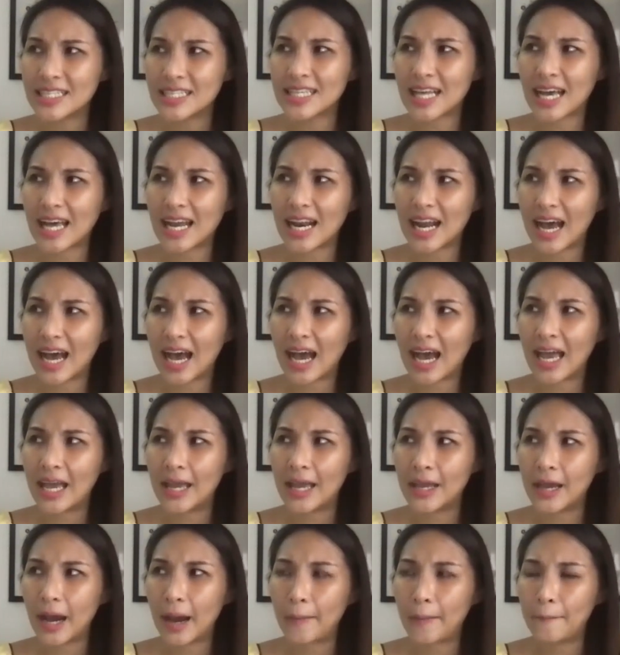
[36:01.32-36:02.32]
that
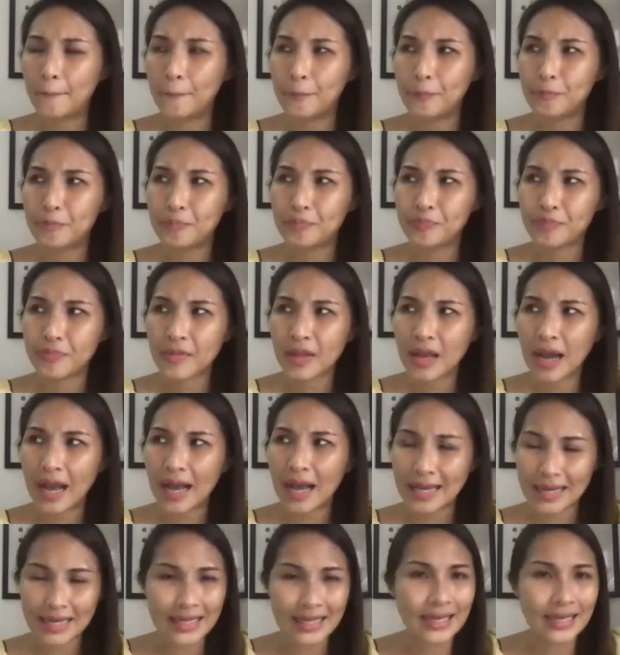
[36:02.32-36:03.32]
I
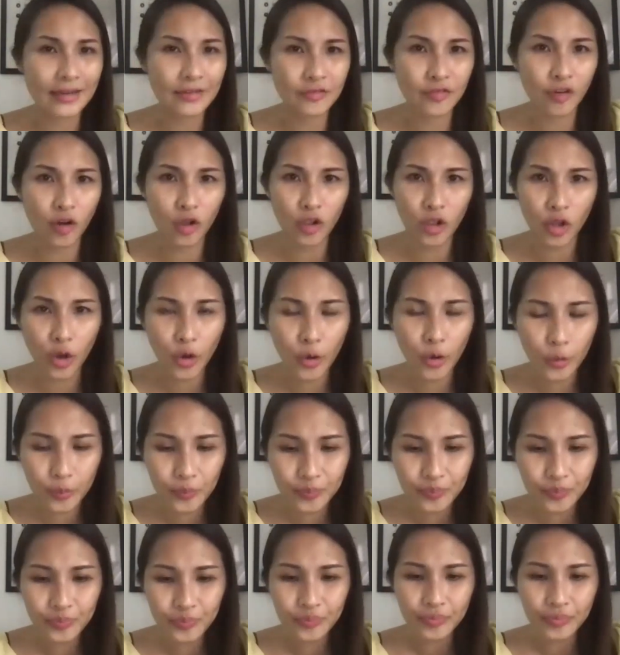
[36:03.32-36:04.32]
click follow
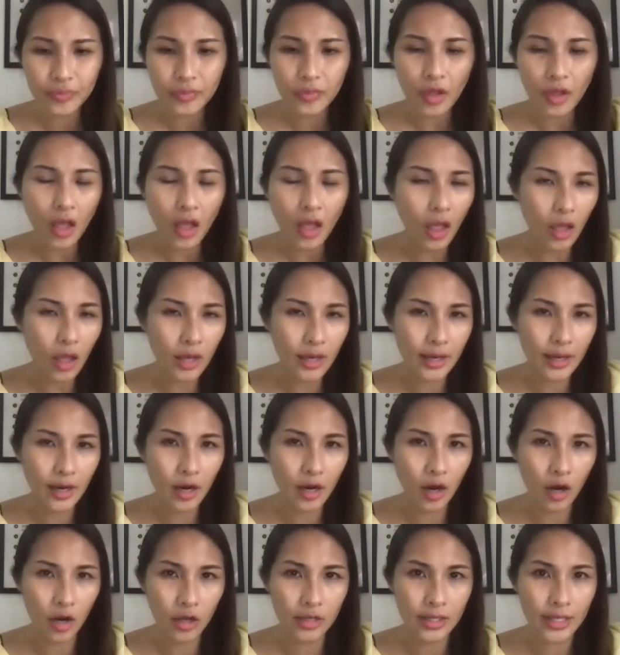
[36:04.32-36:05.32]

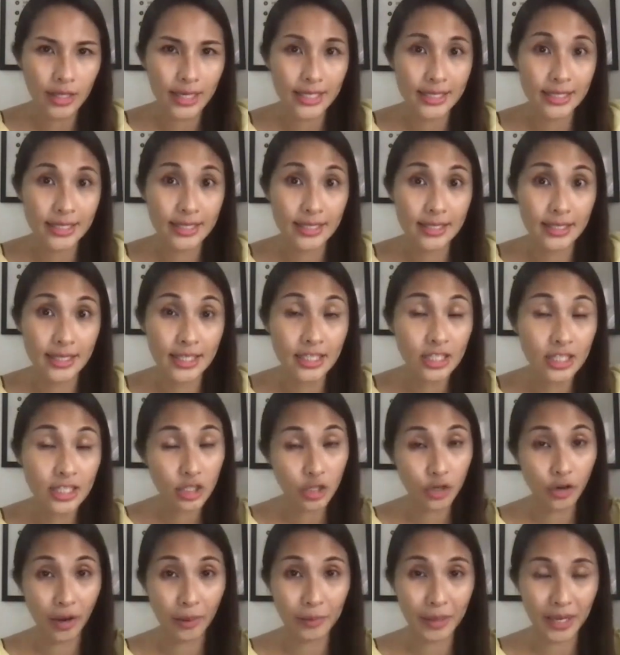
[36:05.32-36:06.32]
on his
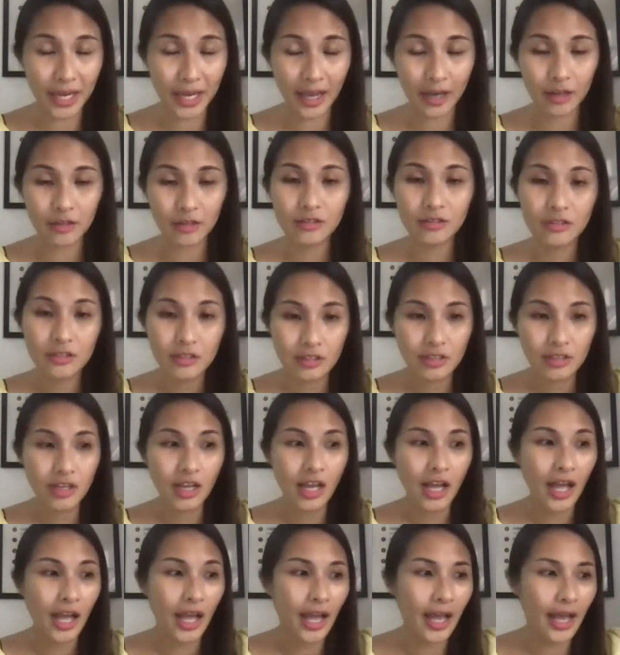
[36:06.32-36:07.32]
Instagram account.
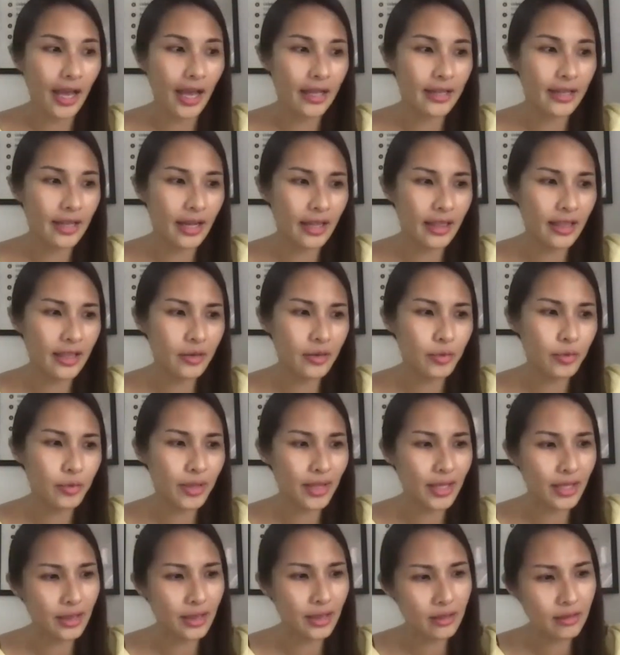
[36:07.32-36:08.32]
And I think
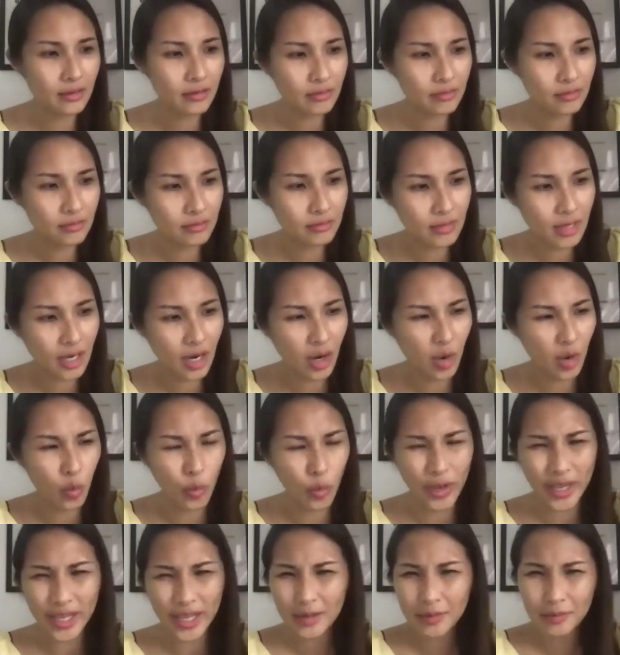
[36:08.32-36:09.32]
within a
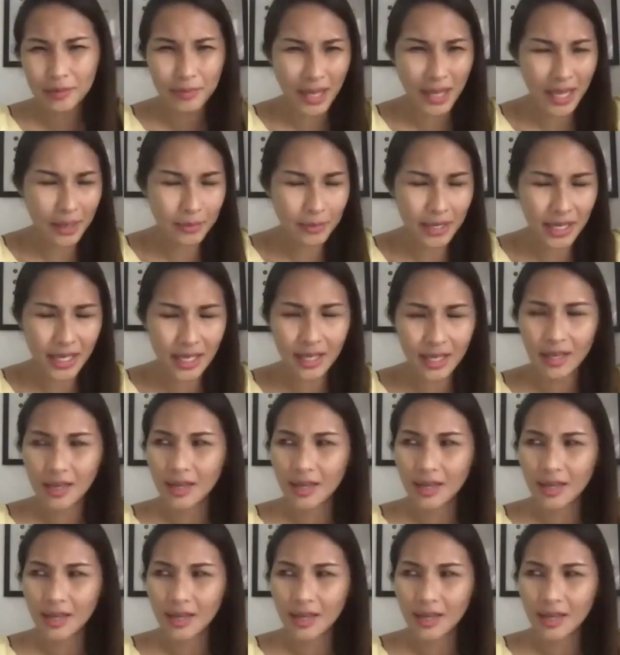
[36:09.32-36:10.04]
week, maybe,